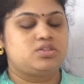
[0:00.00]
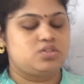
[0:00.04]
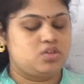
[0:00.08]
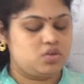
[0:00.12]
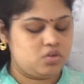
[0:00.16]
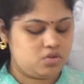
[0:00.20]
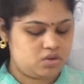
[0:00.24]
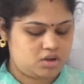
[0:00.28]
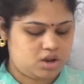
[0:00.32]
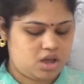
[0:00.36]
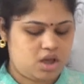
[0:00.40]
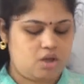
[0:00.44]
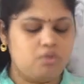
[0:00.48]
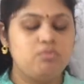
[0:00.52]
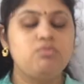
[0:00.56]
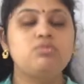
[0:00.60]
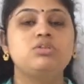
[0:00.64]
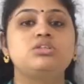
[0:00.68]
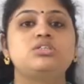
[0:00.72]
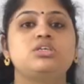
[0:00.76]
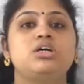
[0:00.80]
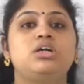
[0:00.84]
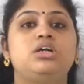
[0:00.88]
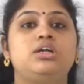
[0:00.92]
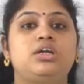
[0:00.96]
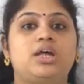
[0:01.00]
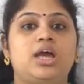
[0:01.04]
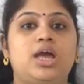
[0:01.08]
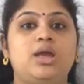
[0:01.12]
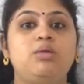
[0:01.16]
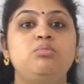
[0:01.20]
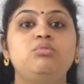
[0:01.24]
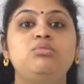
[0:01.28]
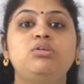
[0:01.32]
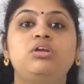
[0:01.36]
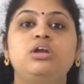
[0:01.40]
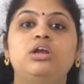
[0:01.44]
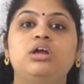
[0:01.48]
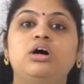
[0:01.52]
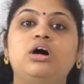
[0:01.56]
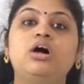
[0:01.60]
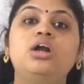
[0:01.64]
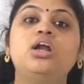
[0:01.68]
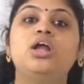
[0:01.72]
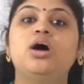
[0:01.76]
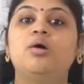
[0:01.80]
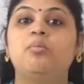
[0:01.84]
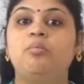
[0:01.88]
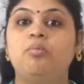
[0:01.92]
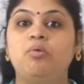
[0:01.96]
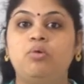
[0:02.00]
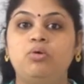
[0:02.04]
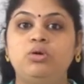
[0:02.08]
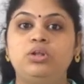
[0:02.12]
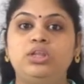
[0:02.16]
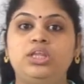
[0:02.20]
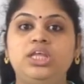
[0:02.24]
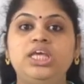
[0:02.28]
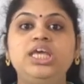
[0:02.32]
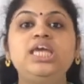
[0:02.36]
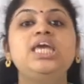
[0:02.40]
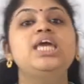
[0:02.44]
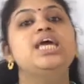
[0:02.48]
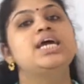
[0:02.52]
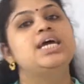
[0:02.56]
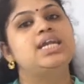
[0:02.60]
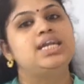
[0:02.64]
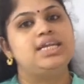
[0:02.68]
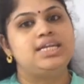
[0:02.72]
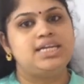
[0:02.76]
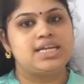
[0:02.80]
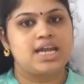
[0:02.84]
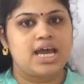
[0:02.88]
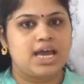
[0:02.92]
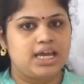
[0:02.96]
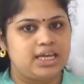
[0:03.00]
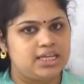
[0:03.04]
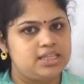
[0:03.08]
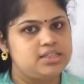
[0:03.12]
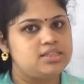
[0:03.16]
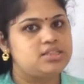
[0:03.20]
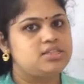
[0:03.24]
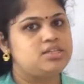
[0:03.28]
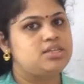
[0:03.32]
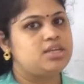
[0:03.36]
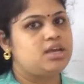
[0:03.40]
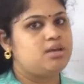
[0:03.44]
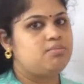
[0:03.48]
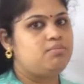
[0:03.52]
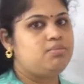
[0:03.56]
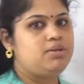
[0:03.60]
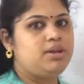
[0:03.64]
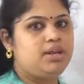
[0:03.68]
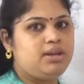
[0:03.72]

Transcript: So now it's a time to learn about the ninth table.